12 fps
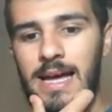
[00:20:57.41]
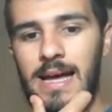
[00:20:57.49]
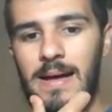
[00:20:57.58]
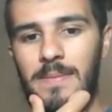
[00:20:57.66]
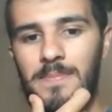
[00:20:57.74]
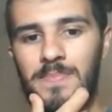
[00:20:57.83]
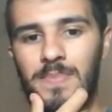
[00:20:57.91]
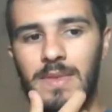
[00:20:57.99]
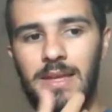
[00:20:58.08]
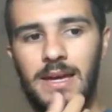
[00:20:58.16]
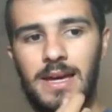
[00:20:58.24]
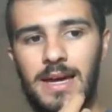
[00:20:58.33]
And
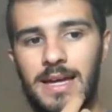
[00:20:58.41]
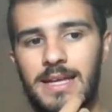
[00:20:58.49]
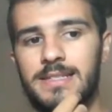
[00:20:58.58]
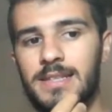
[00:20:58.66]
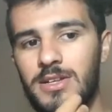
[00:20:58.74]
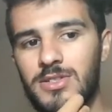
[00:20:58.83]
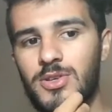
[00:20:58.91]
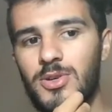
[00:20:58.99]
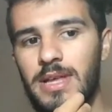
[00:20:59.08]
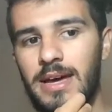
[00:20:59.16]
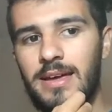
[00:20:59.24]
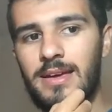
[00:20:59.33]
it's
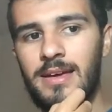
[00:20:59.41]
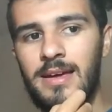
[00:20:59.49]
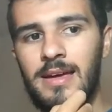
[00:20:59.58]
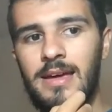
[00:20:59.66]
also like,